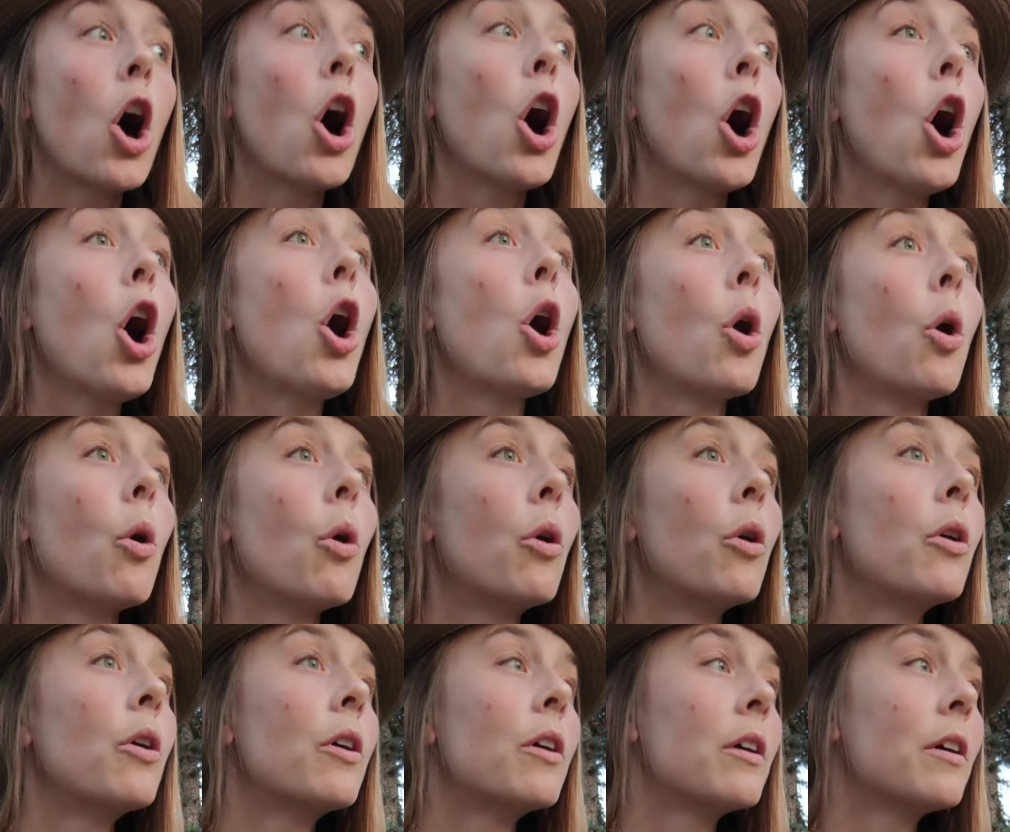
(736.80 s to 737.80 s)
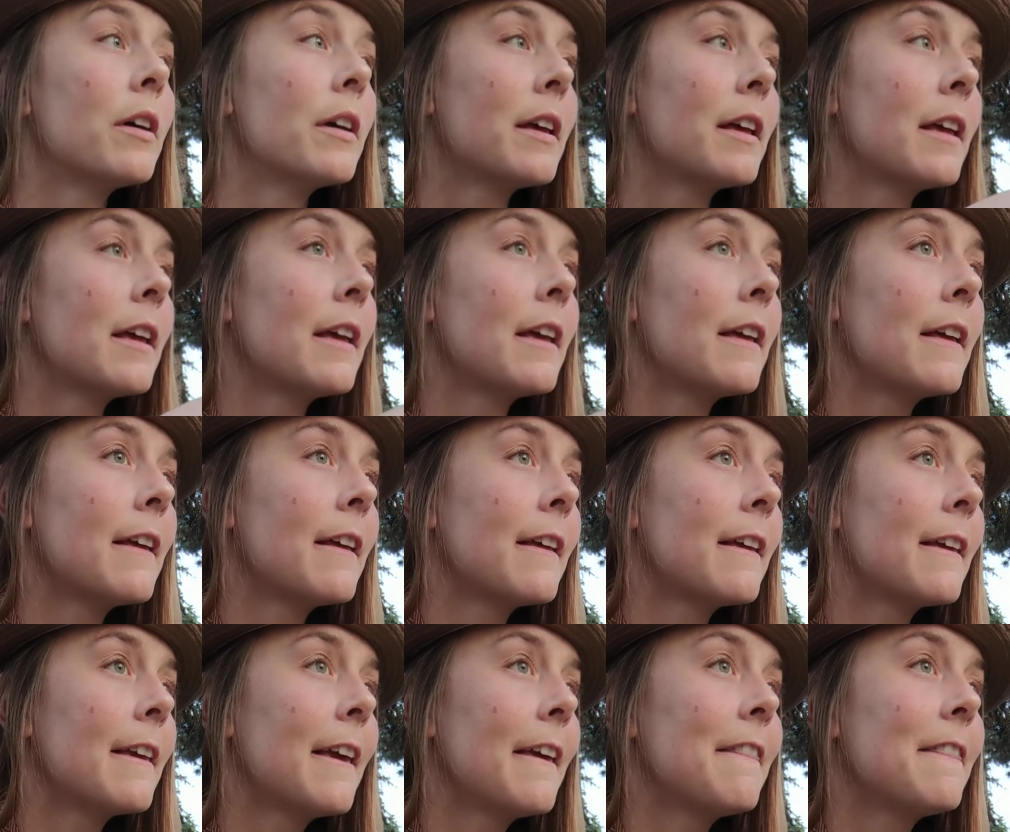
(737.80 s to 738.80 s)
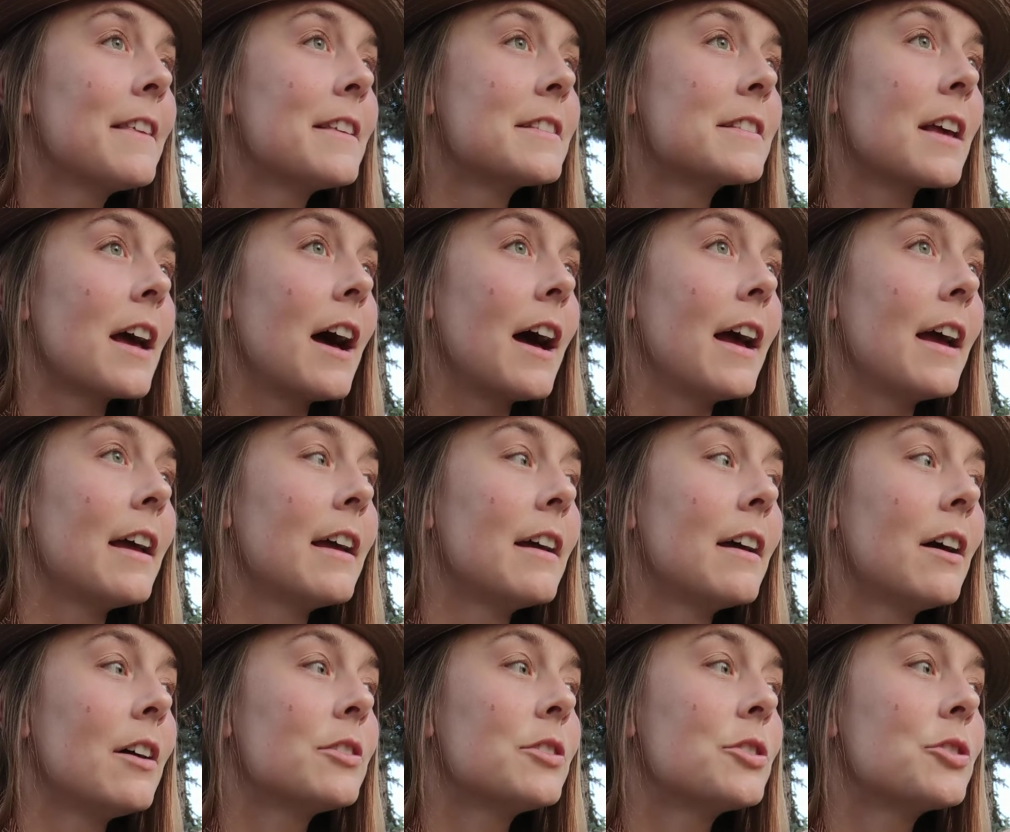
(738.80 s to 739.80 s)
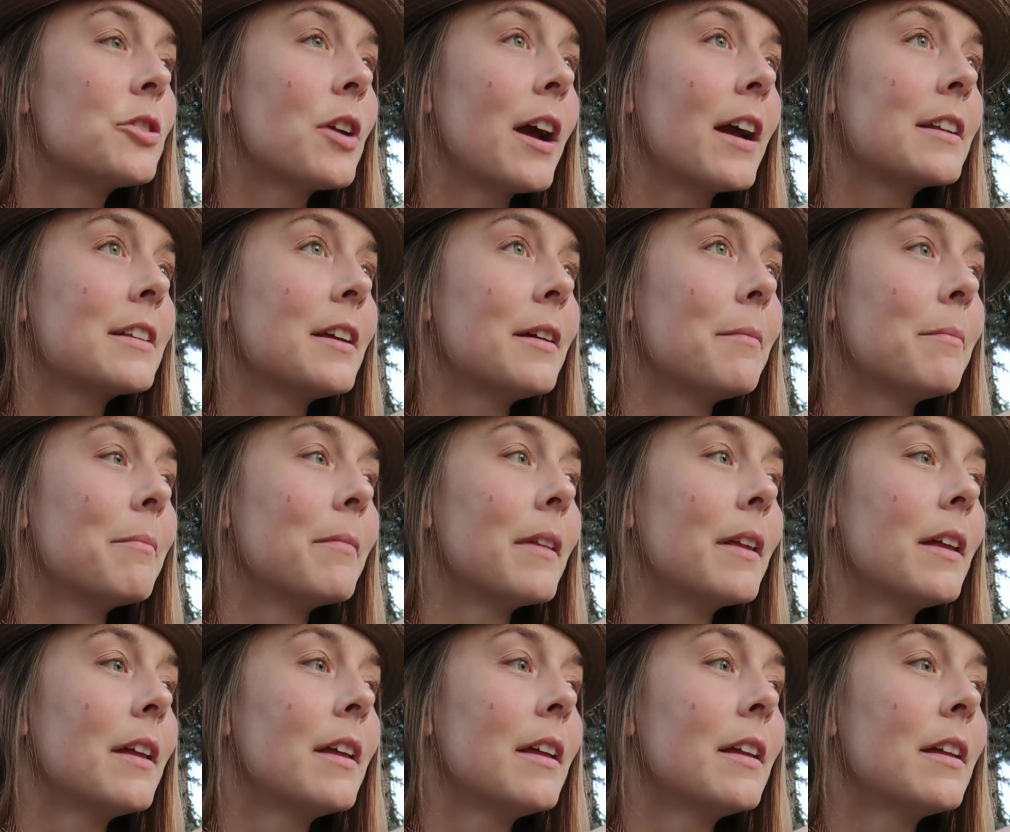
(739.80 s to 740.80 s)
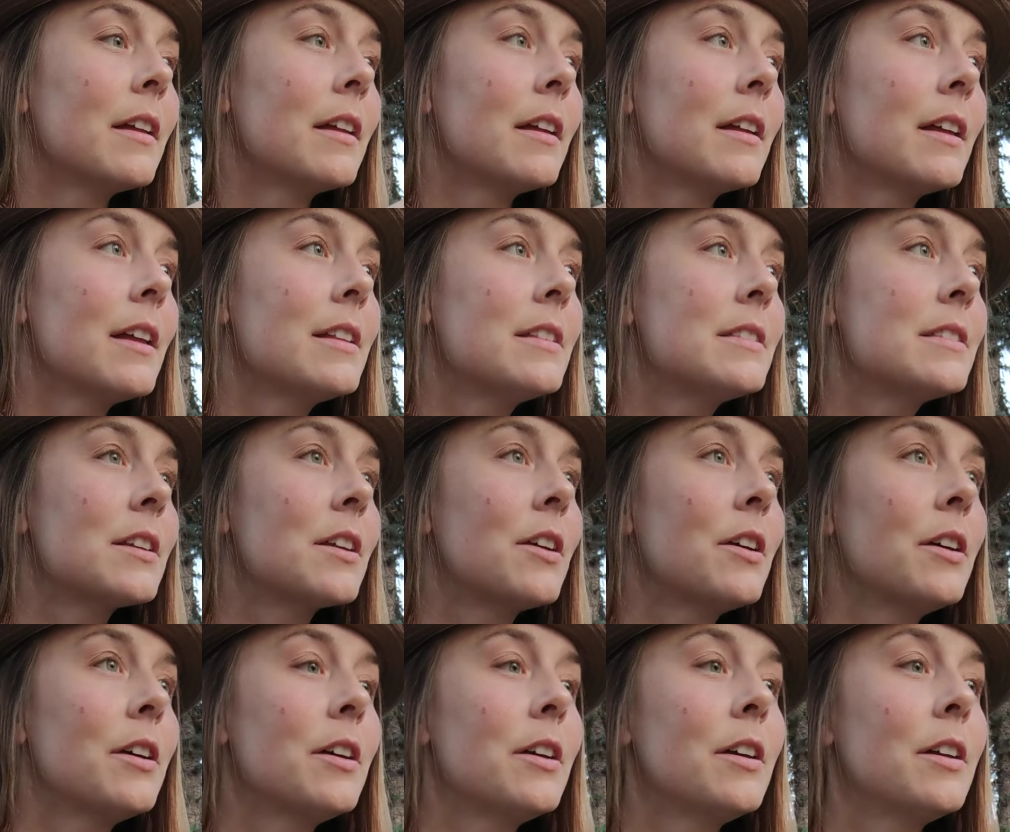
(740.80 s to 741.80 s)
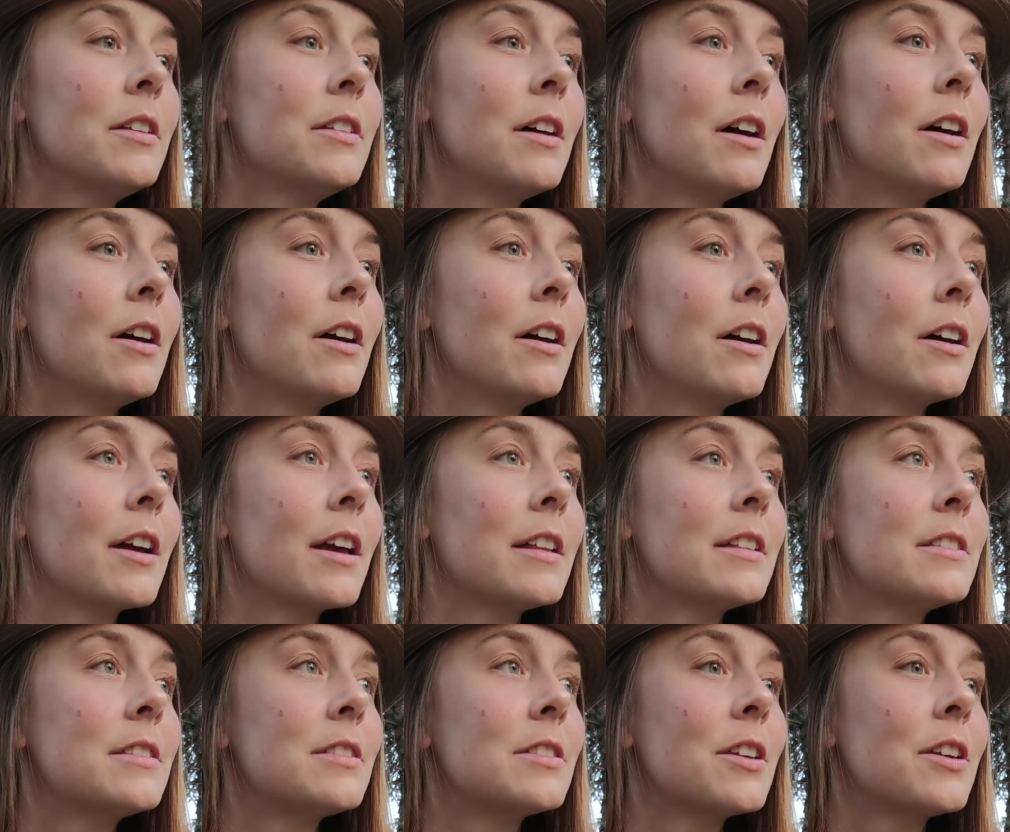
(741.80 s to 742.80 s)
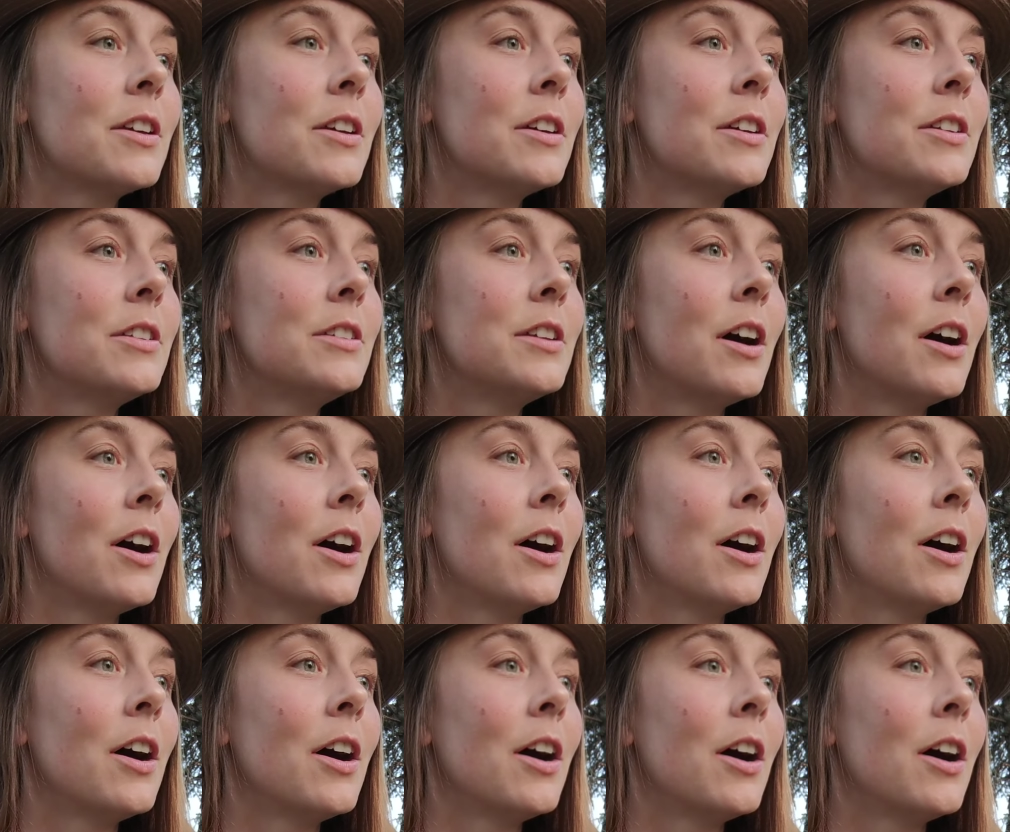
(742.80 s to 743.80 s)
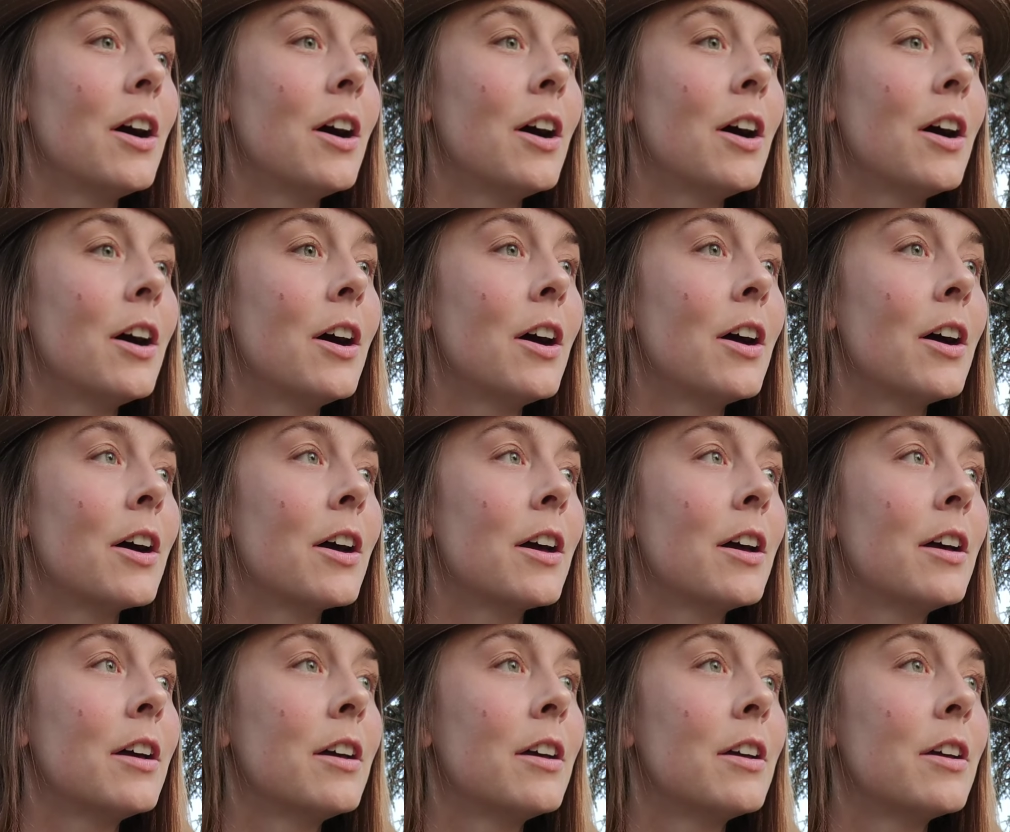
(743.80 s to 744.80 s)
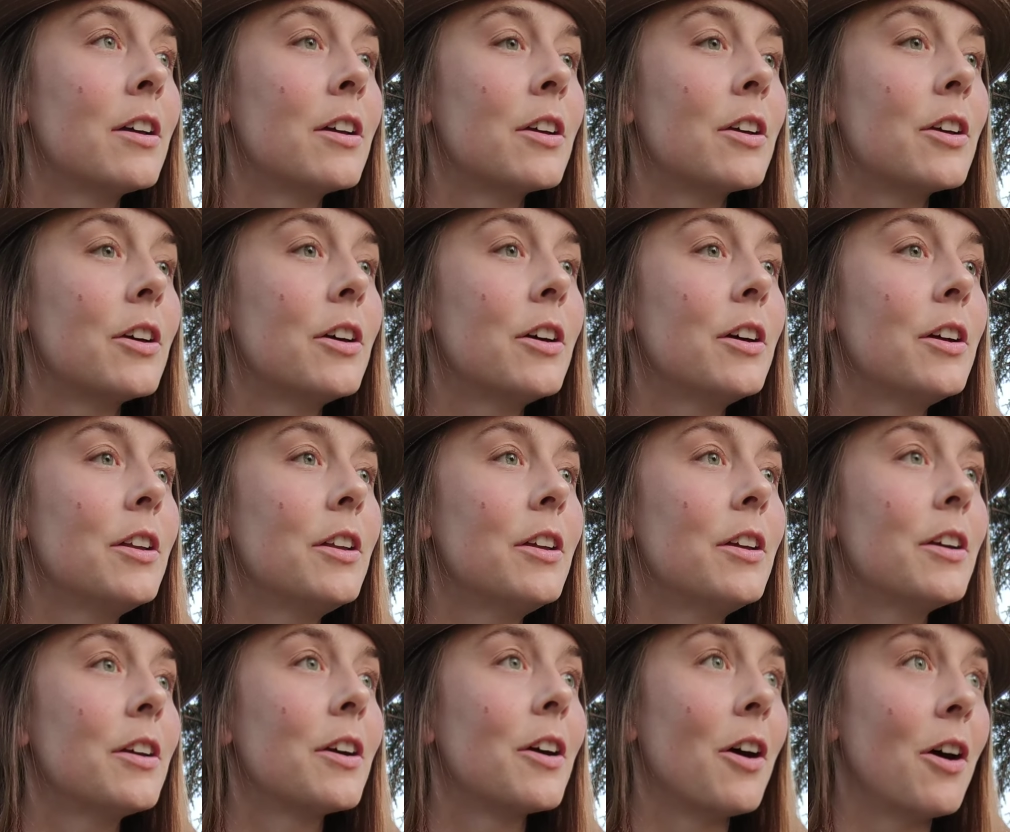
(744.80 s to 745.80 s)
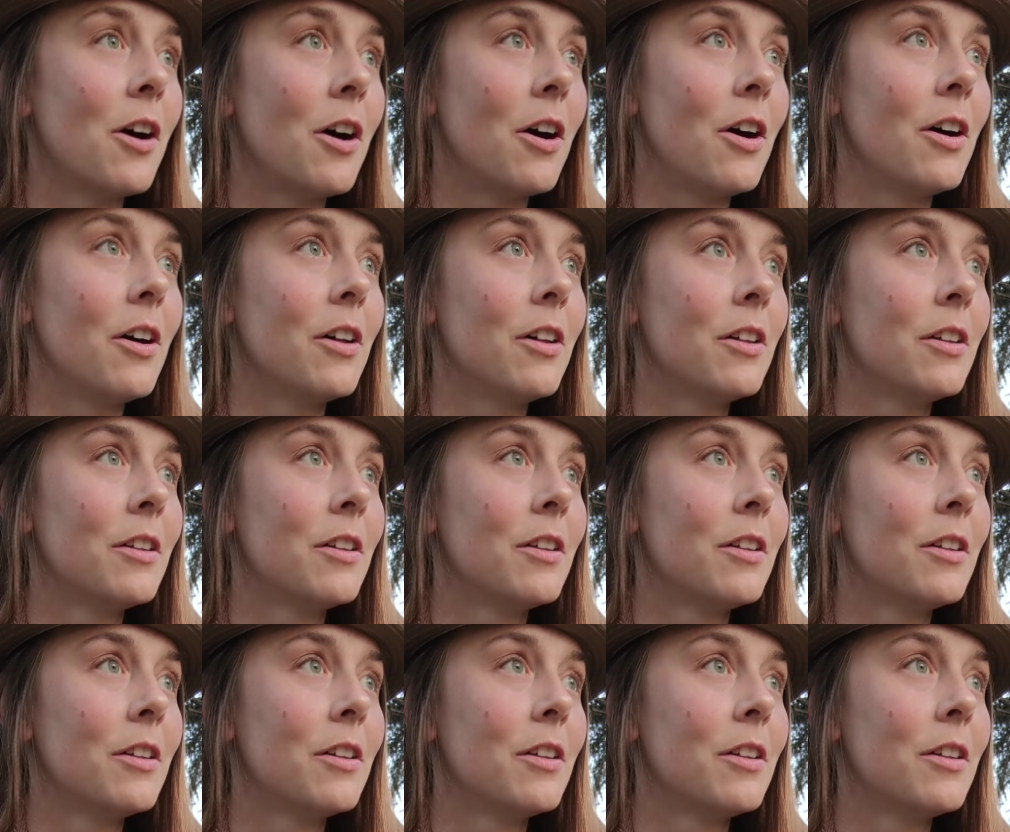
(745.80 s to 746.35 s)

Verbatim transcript: Oh, get this guy. I'll distract him. It's a good dog. It's a good dog. Good call.